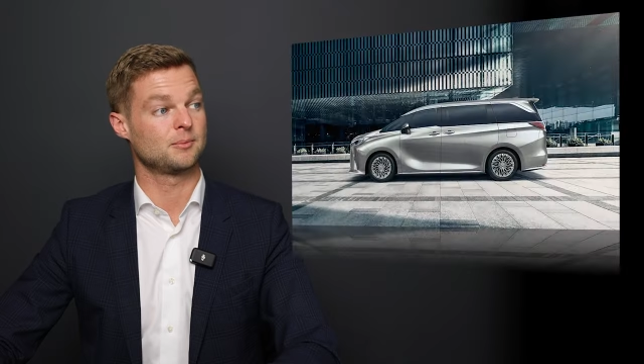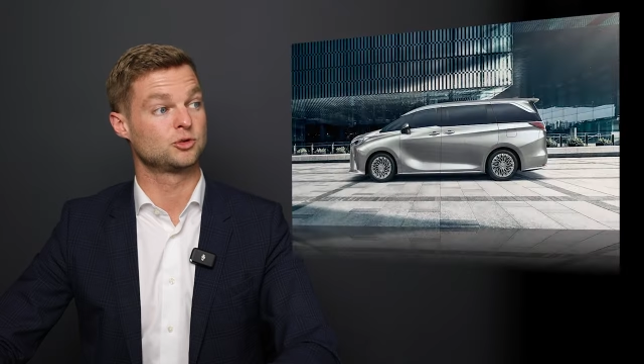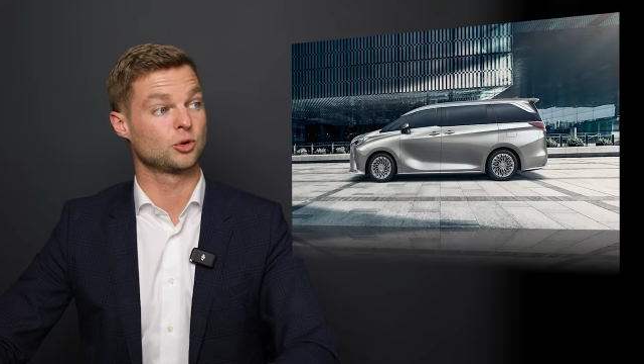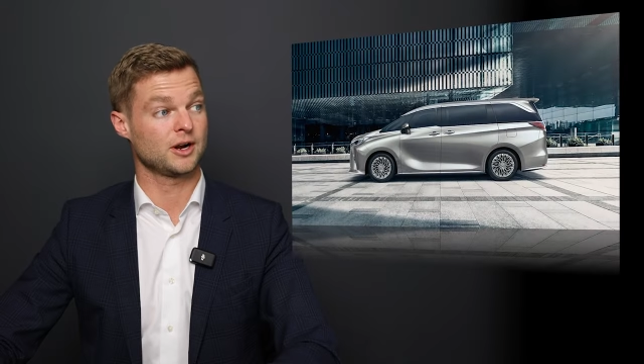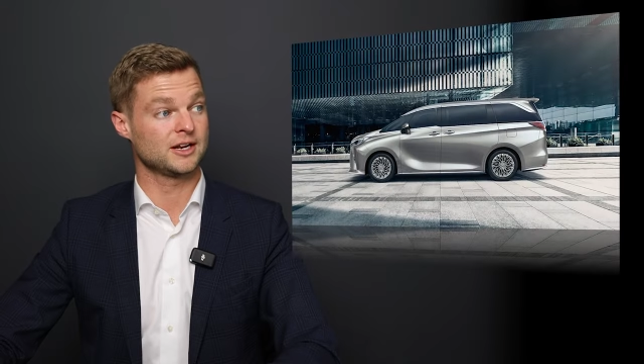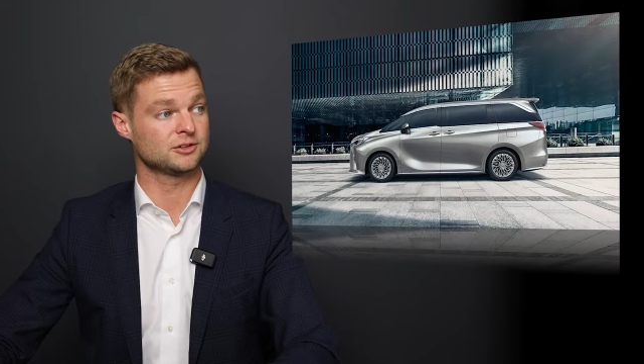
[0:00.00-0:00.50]

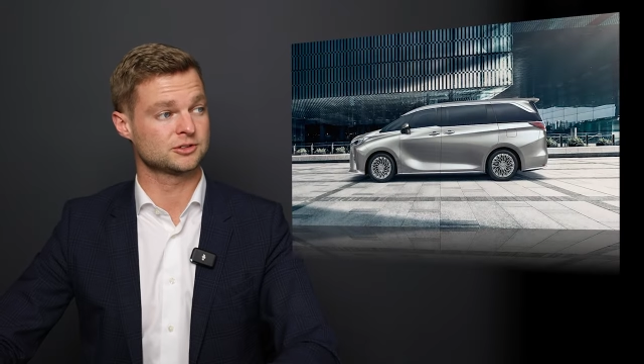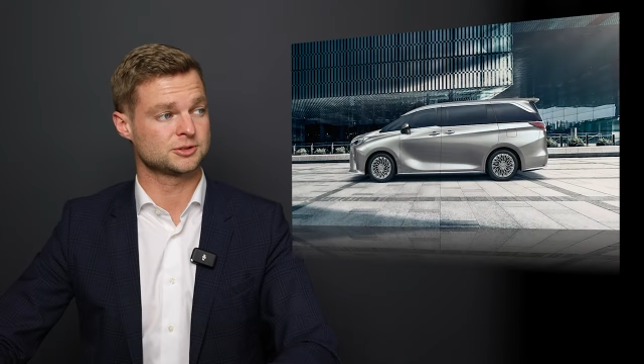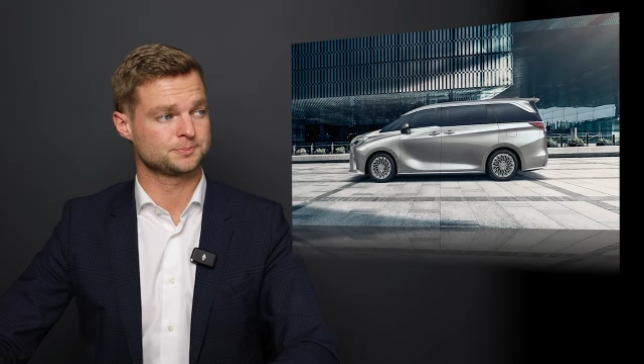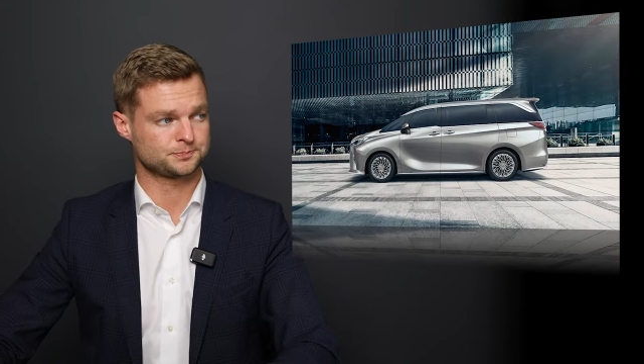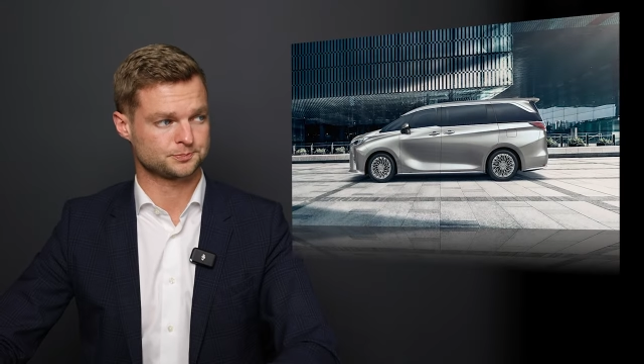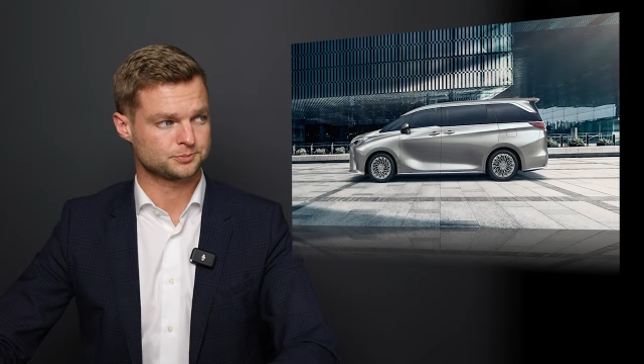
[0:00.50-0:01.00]
door
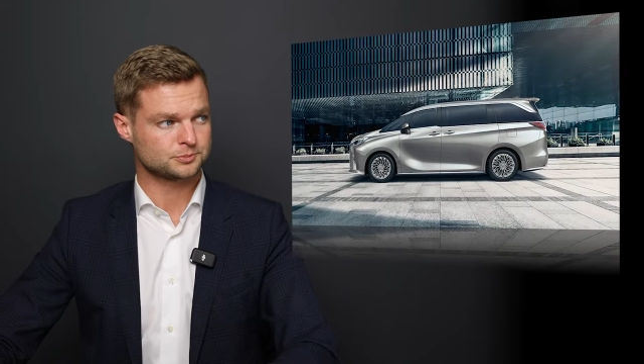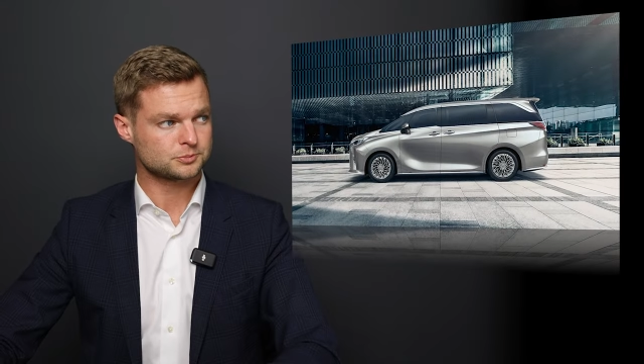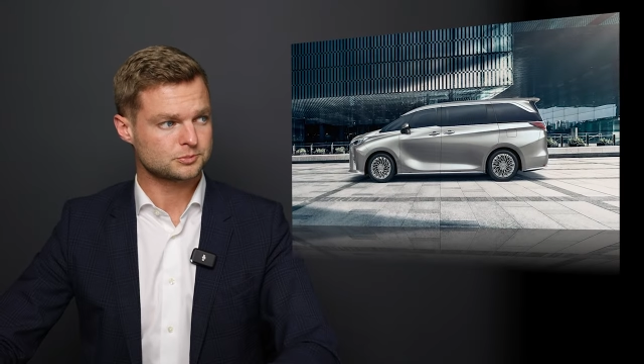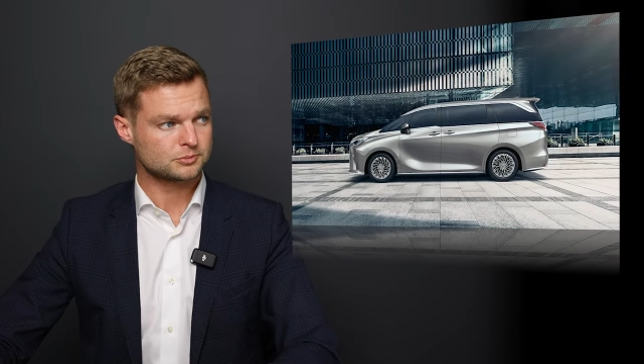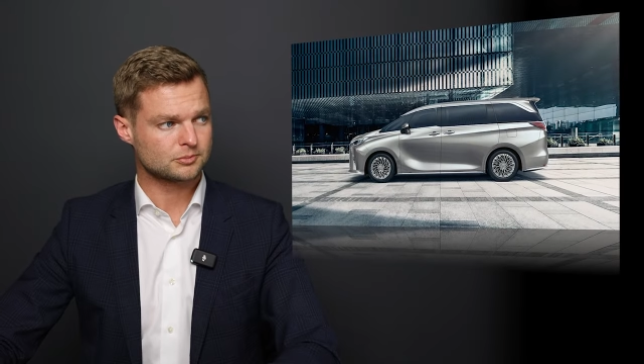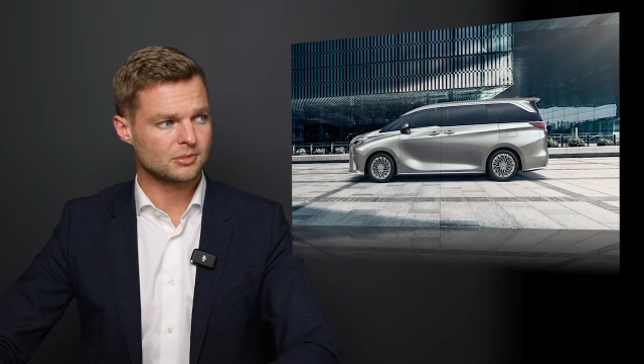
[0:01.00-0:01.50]
handles
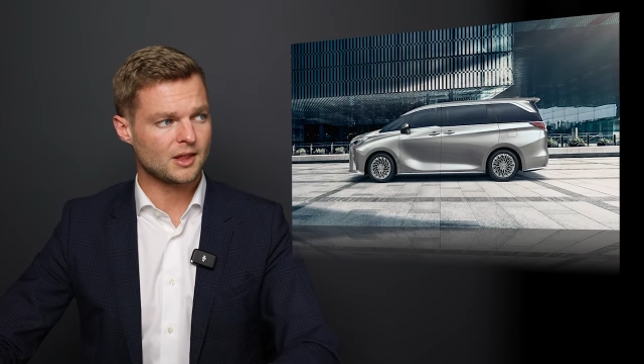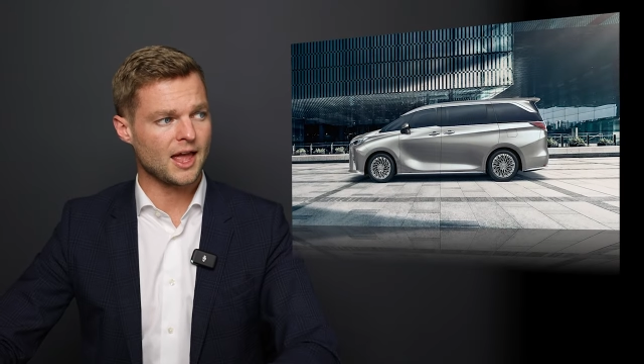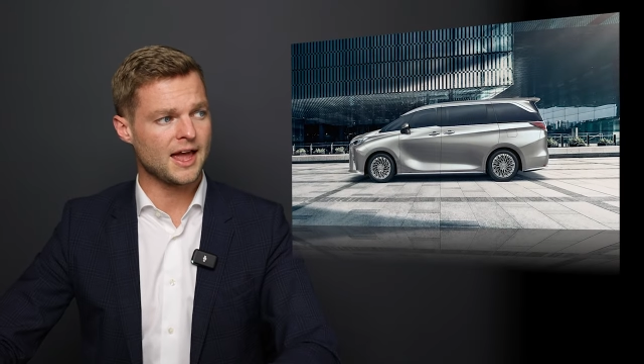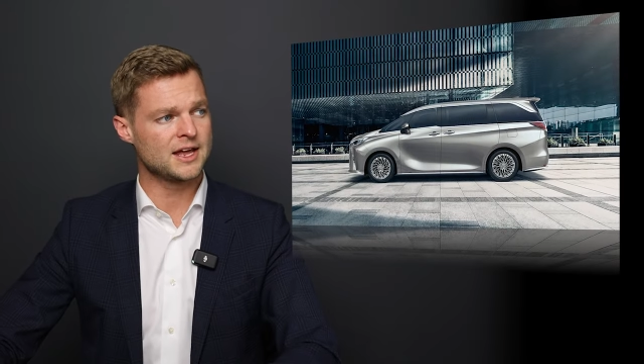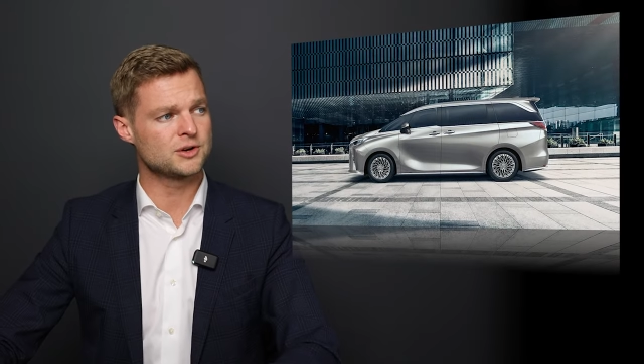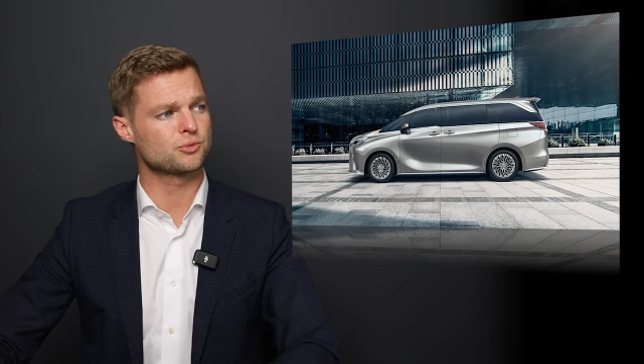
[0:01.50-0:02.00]

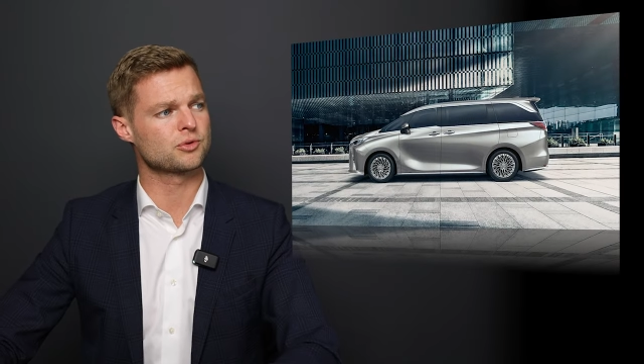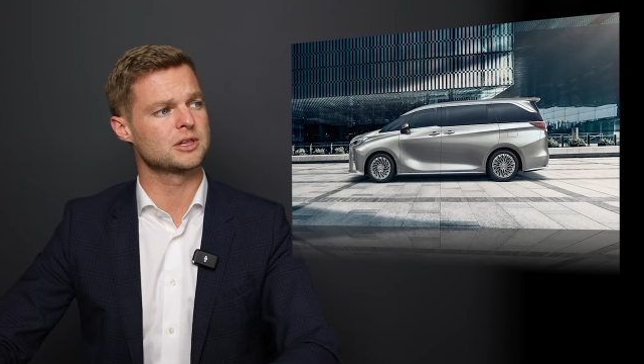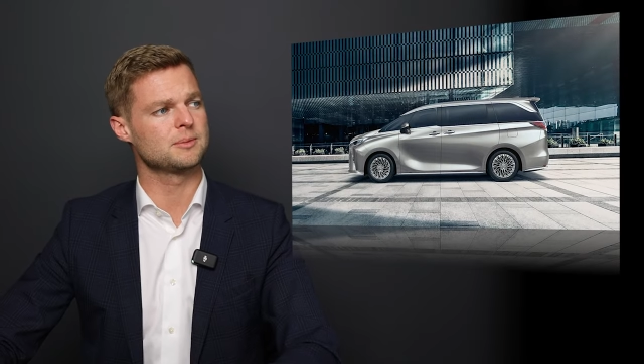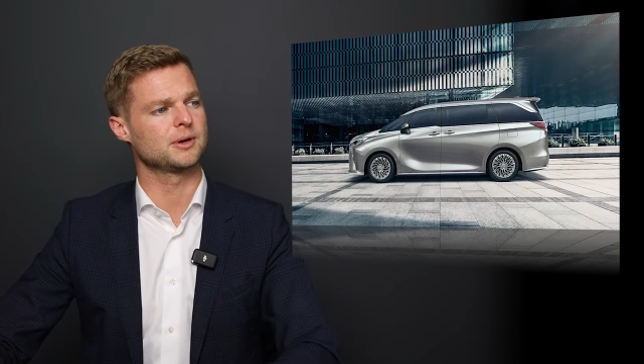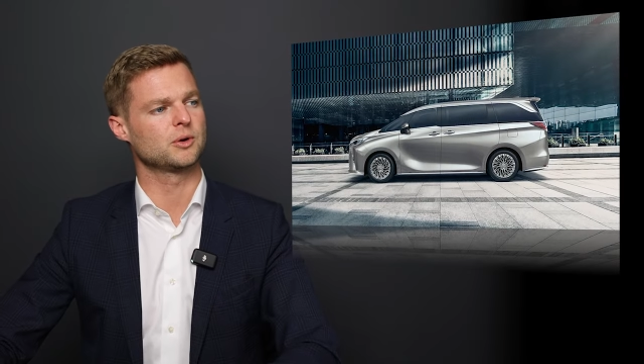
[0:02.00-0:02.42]
and really